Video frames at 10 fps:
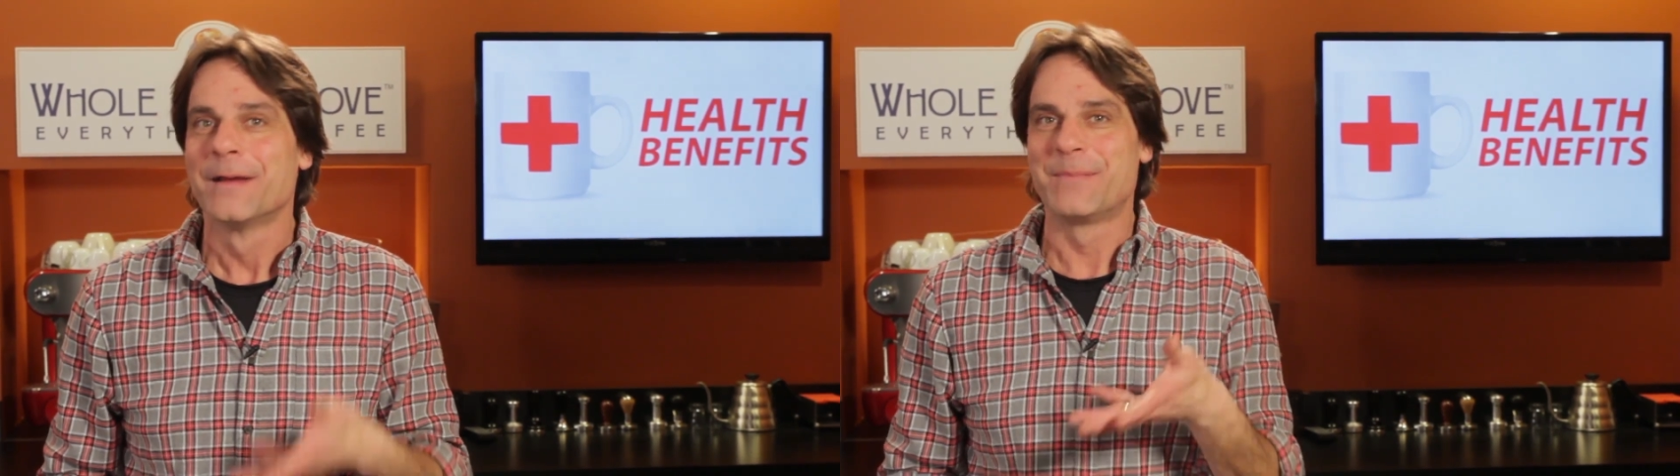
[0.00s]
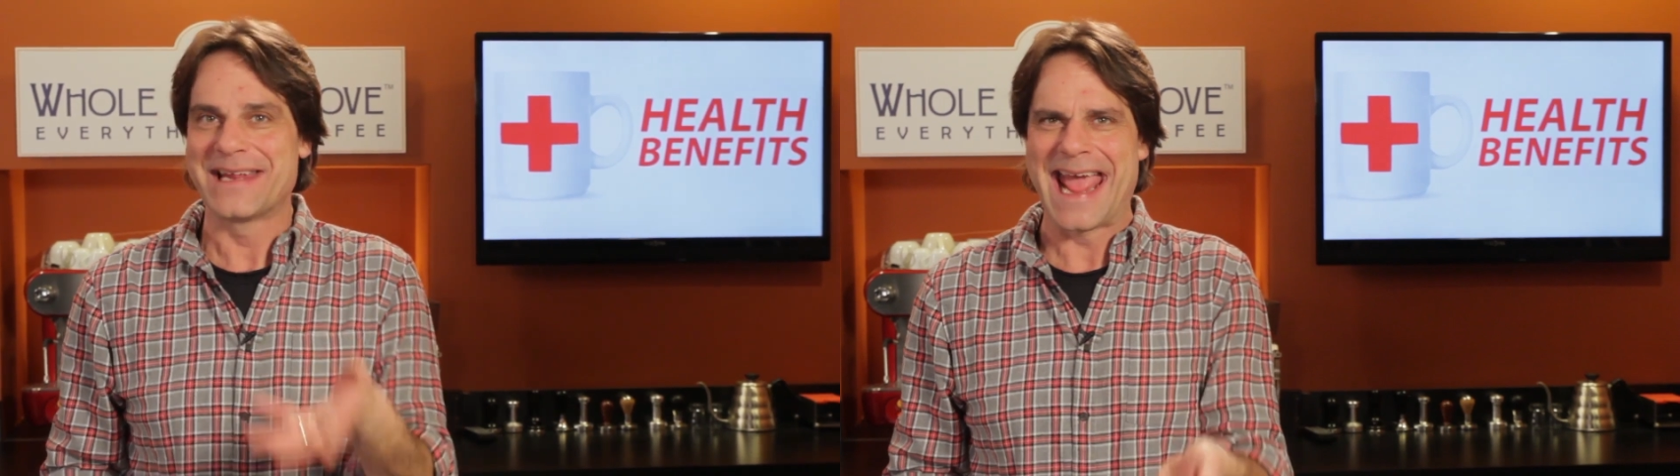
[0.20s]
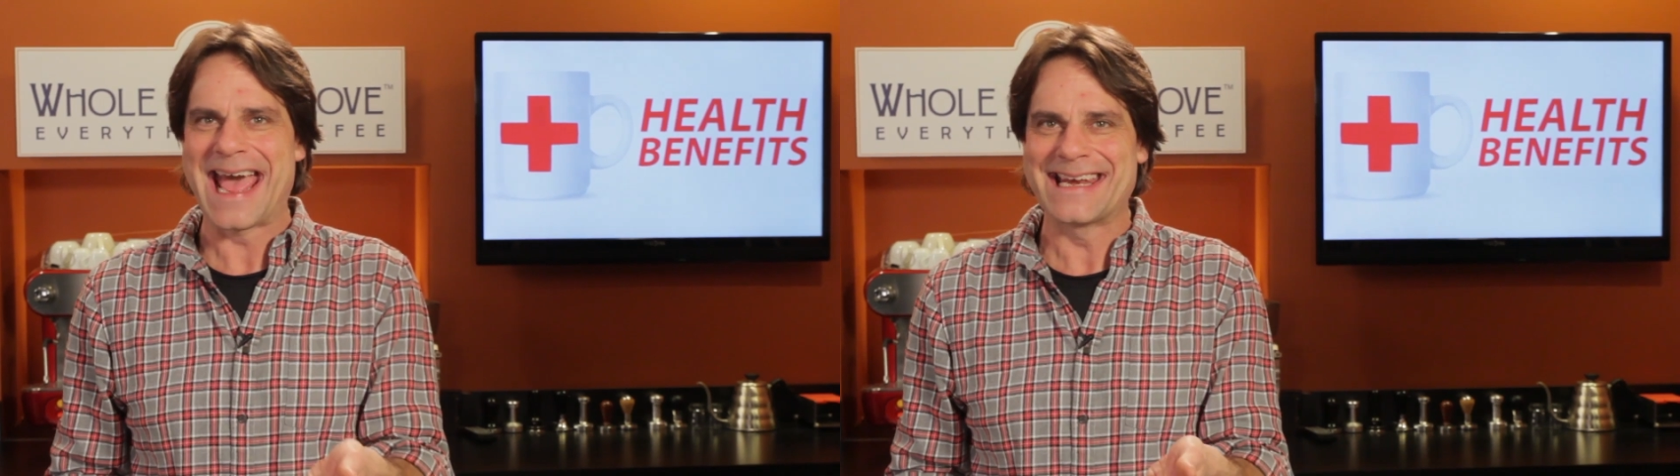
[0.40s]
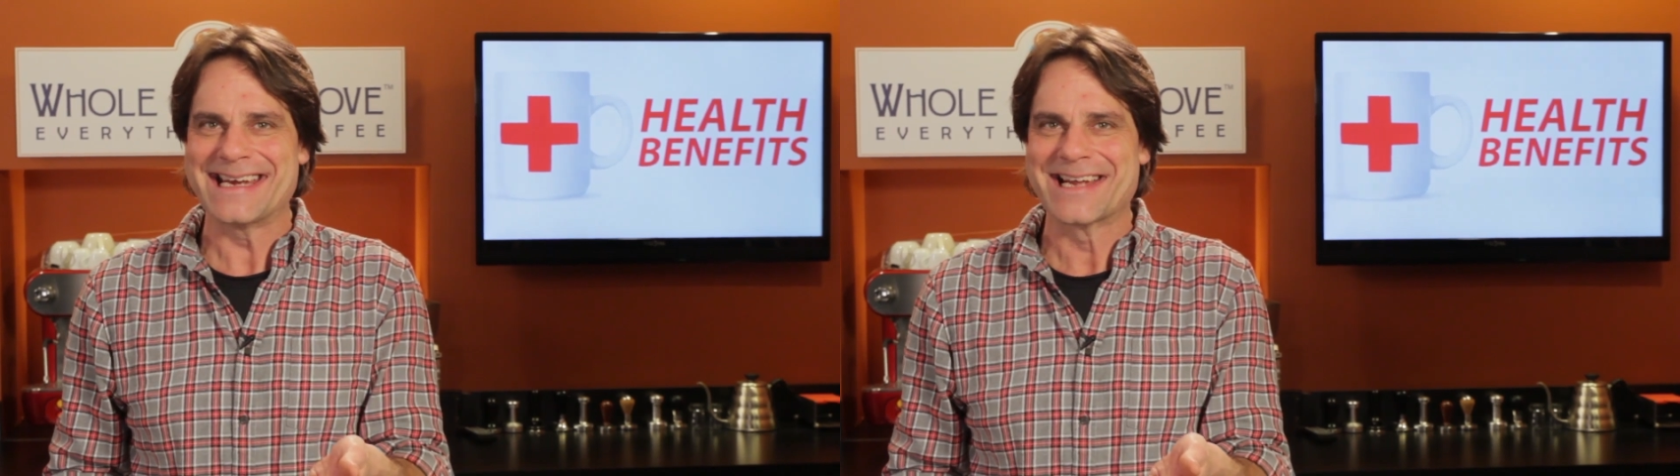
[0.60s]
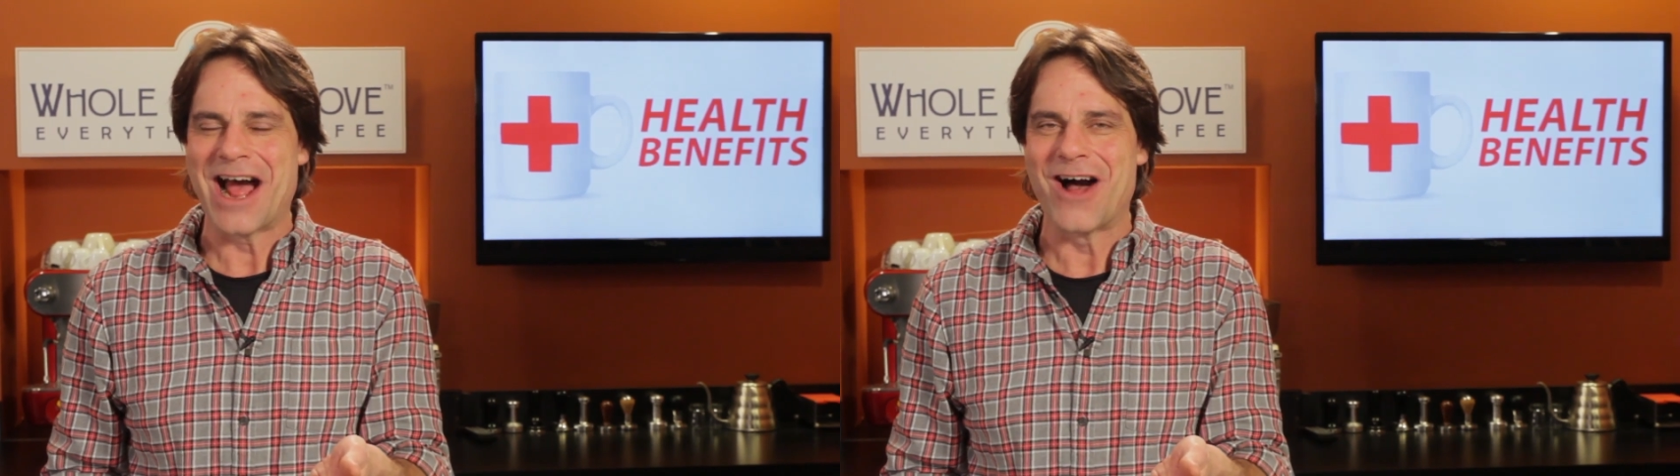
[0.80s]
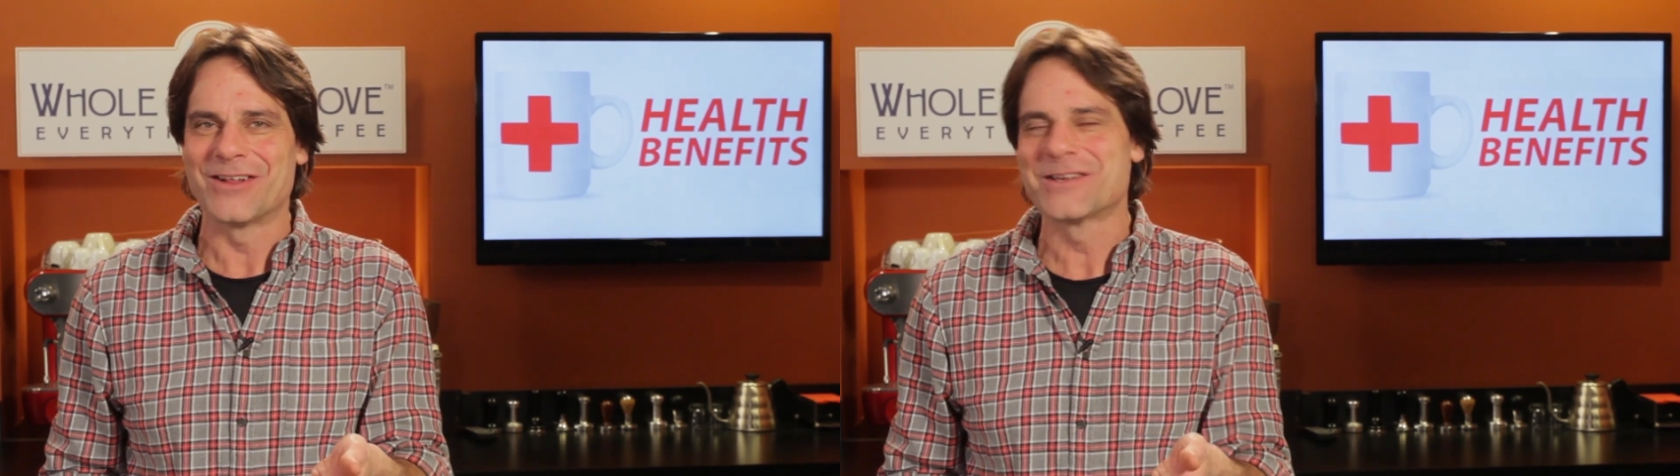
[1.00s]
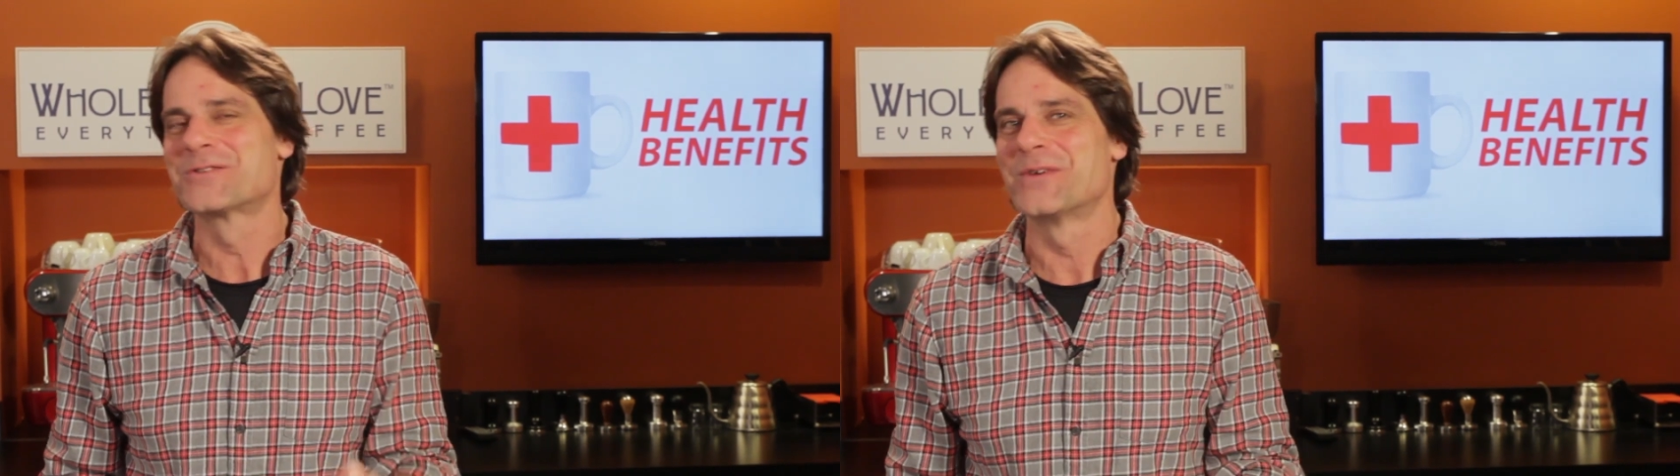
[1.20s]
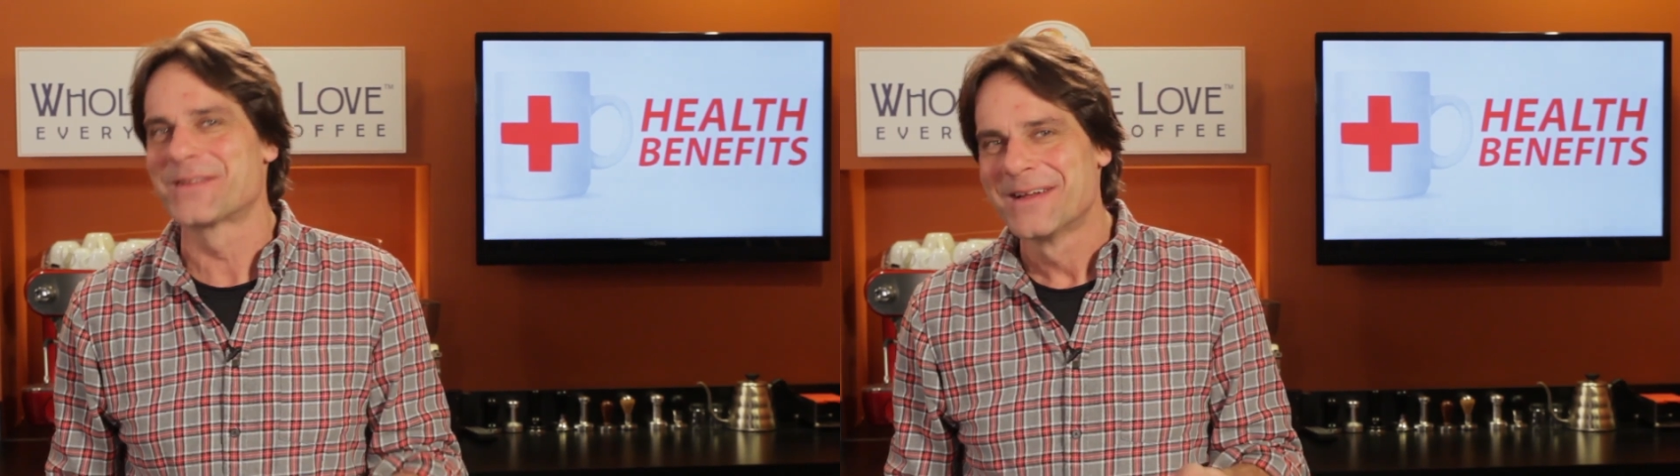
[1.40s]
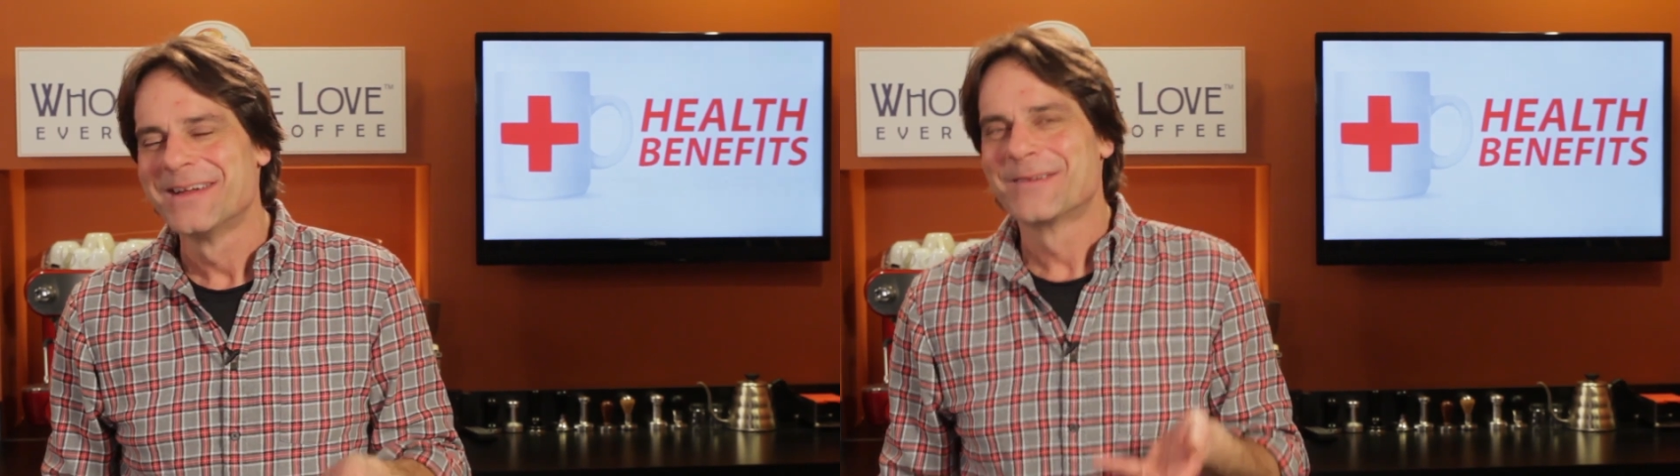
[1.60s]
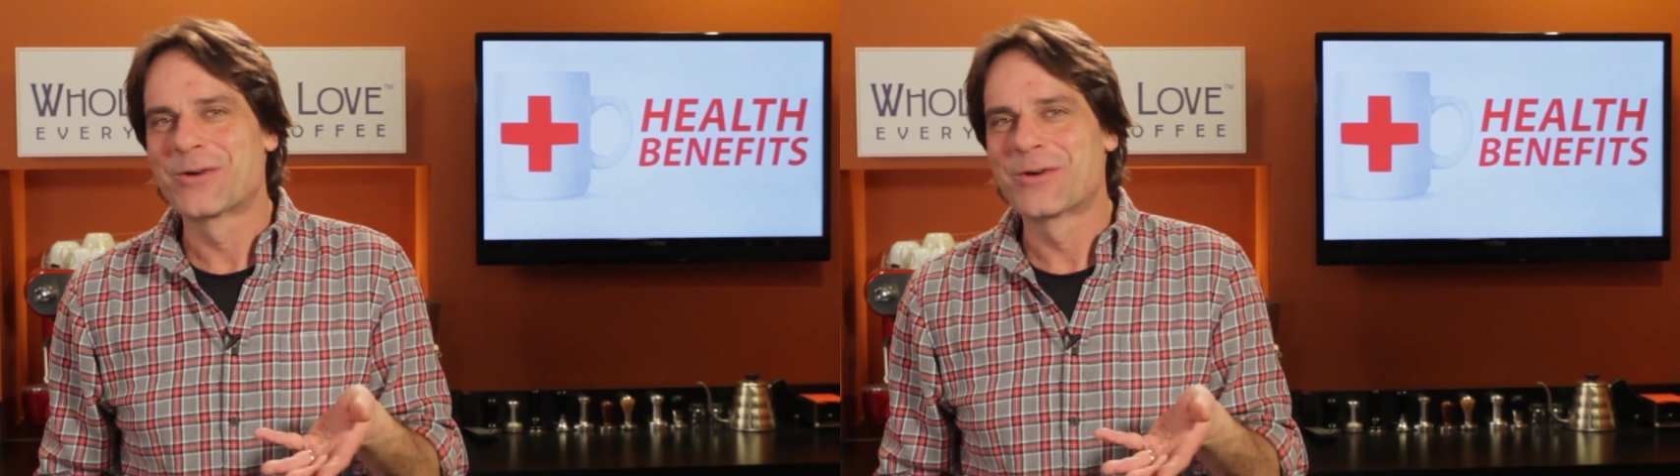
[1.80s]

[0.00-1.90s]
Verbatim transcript: began in college with